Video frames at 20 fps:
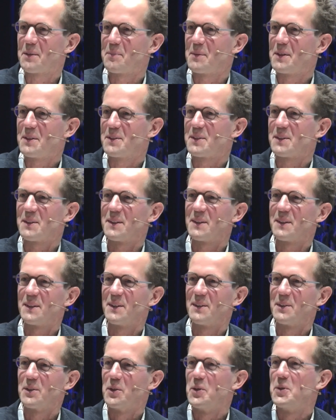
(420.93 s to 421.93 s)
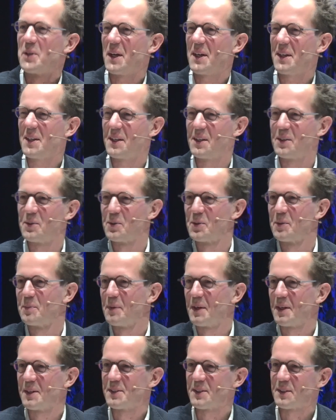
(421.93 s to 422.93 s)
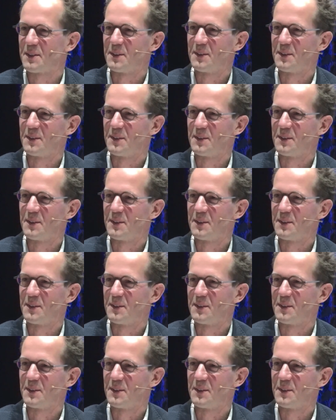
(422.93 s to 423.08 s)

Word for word: a bit uh, unhandy on a bicycle.